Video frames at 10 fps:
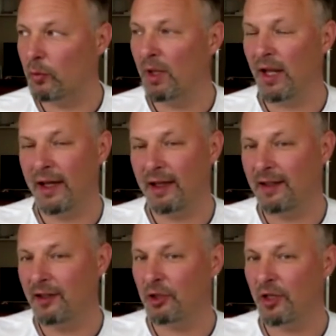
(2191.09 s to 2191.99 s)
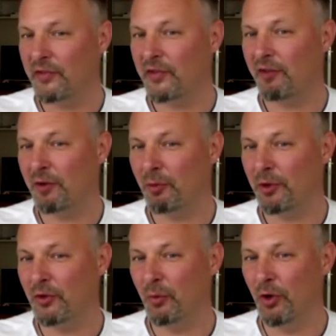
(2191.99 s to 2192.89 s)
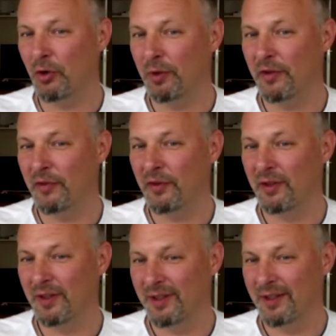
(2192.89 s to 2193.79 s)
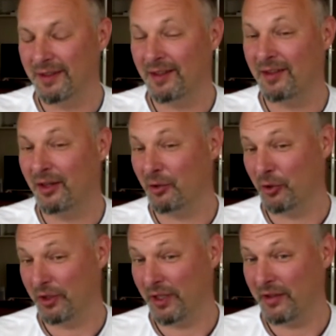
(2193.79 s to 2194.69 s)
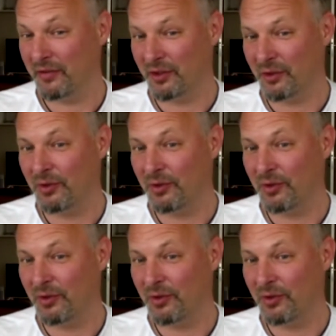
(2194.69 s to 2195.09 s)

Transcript: blindly trust everyone you work with that they're going to execute.